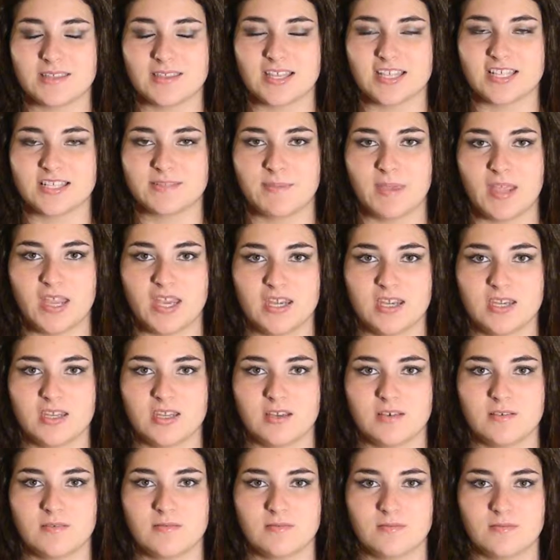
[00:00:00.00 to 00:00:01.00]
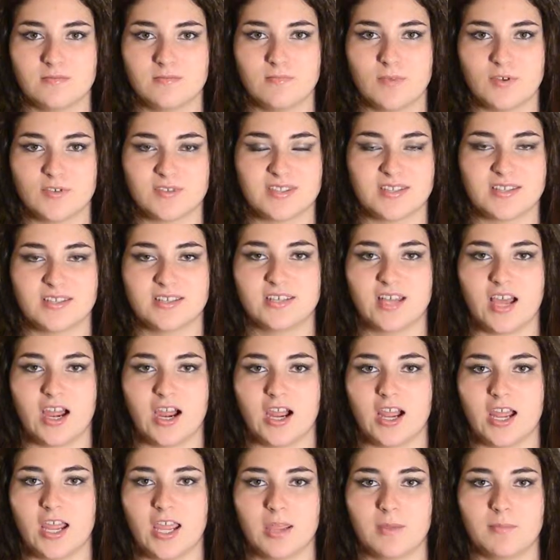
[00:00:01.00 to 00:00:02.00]
they spend most of the
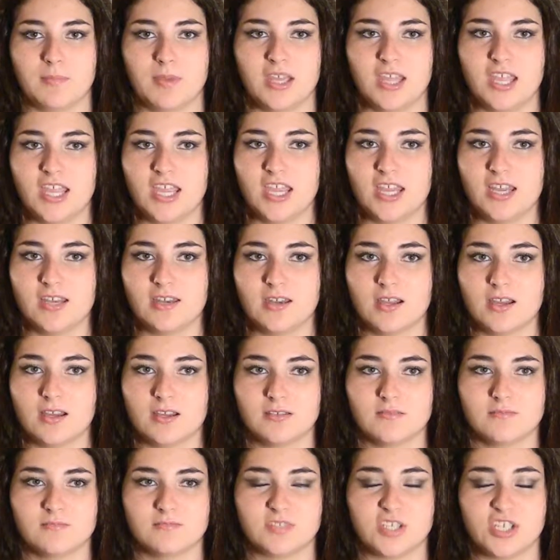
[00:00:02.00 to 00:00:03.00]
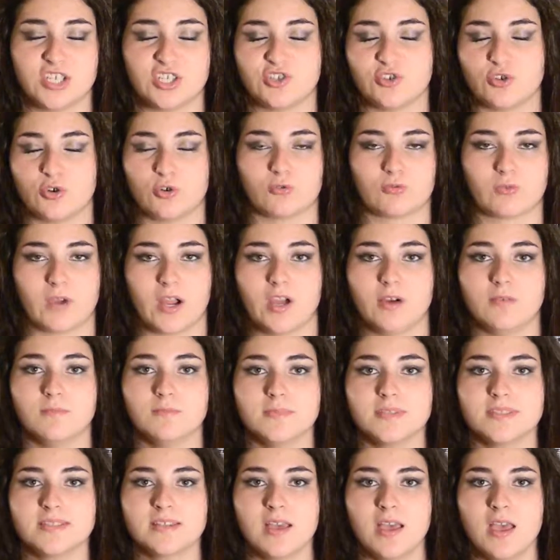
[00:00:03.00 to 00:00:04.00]
time in digital
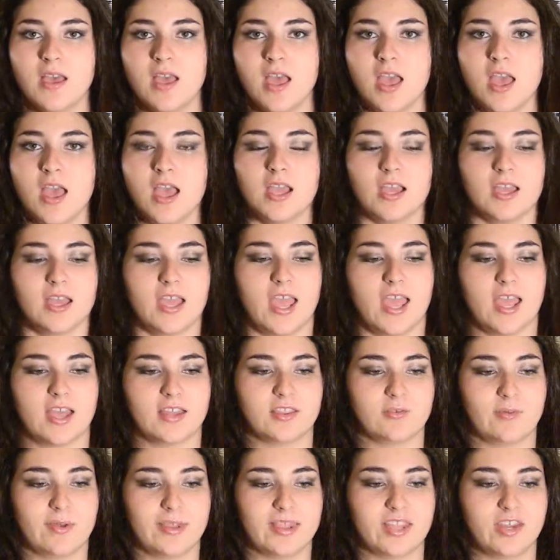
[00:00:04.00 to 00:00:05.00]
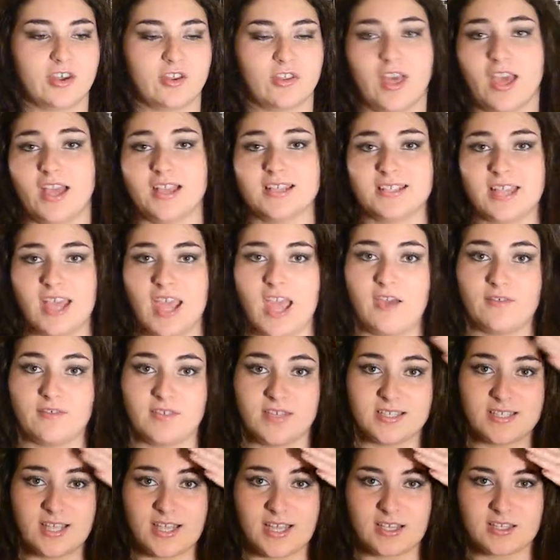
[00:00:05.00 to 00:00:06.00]
realms. And the way they do that is they have
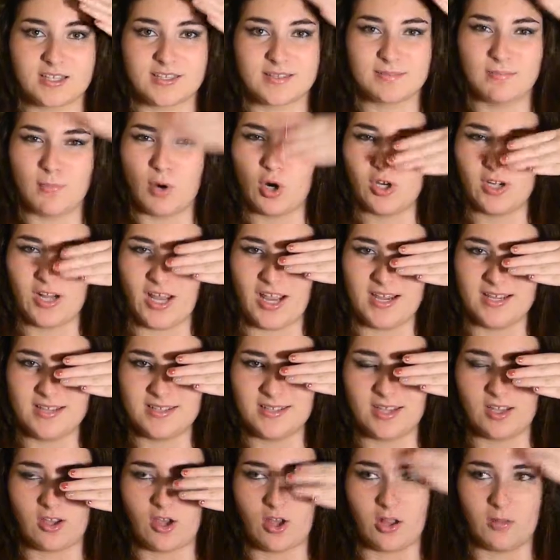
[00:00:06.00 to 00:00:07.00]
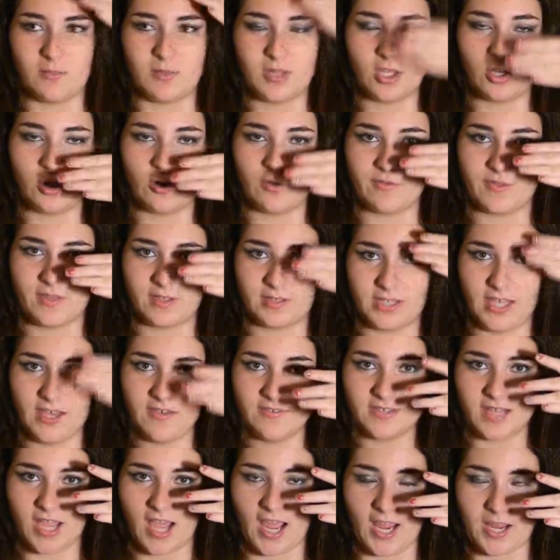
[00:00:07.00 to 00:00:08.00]
these like smart eyes, they call them, and they go over their
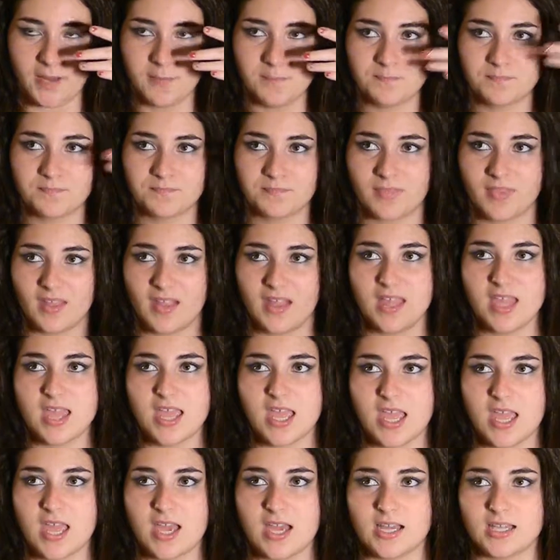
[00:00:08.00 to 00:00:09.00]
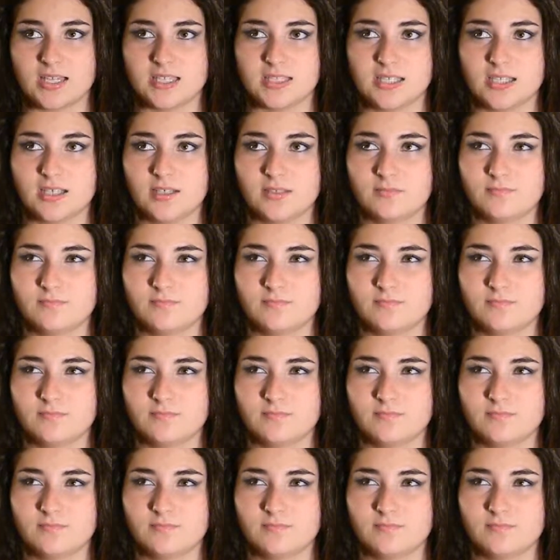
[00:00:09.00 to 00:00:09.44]
left eye, and